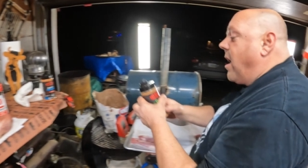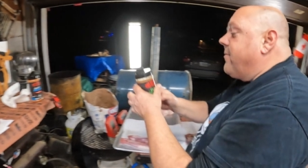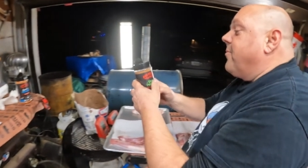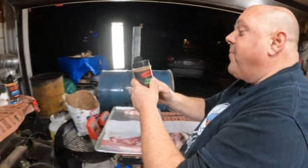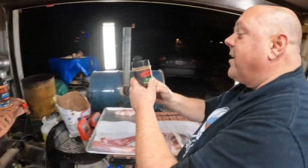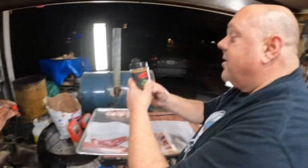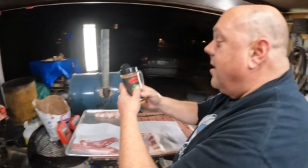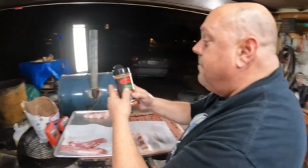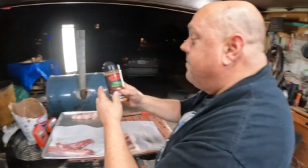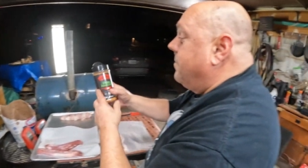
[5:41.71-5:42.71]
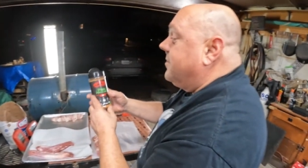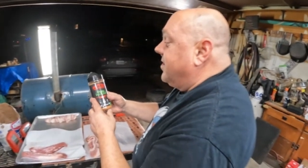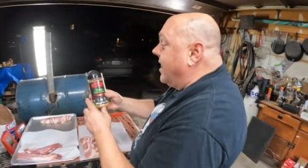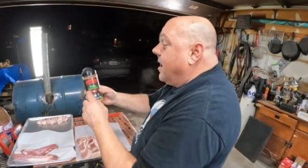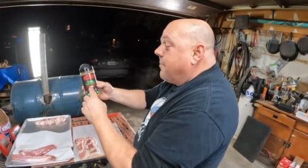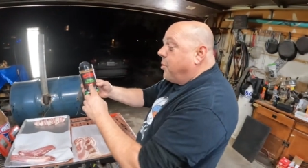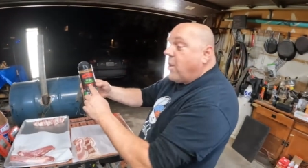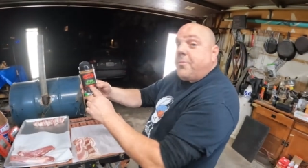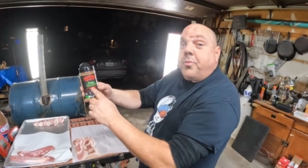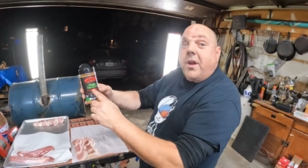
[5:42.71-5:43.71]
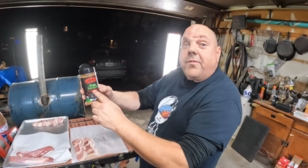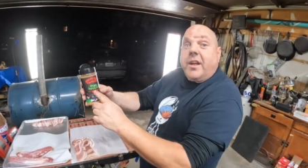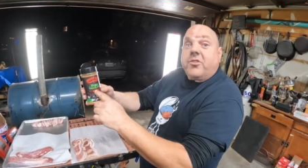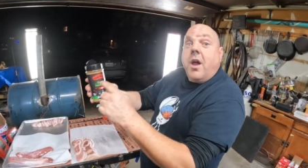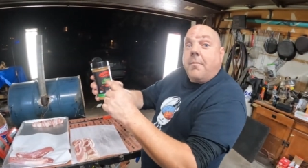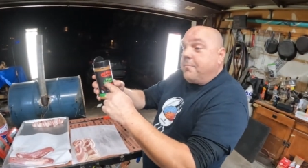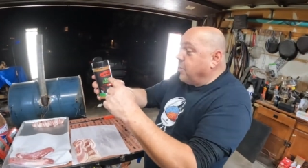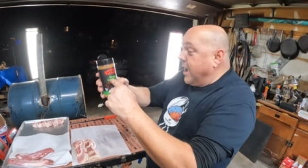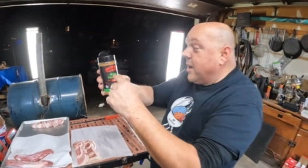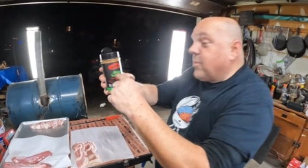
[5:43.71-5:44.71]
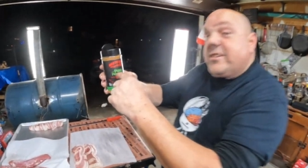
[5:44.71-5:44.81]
Barbecue Pit, see? Pork privilege. It